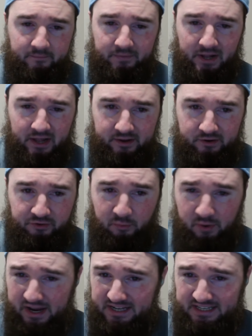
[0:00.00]
They're
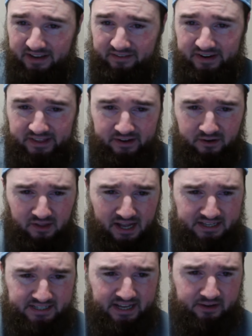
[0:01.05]
3 and 7 in their
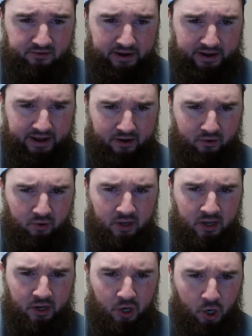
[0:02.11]
last 10 right now.
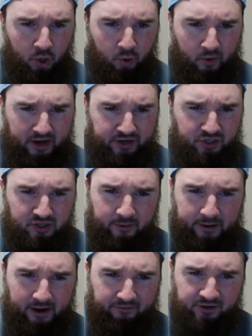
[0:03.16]
Rangers
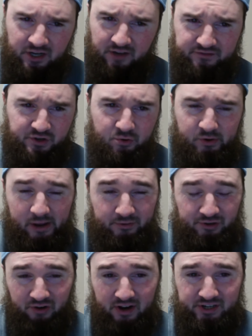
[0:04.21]
coming off a tough two-game
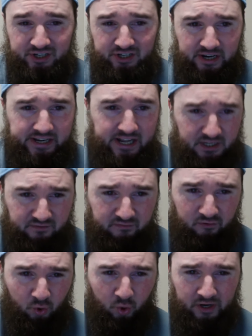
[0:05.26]
stretch against
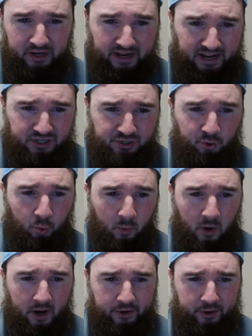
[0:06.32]
Florida and
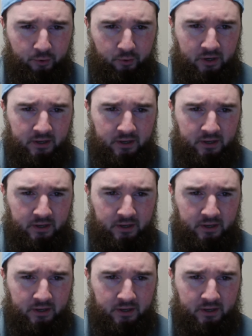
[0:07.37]
Toronto.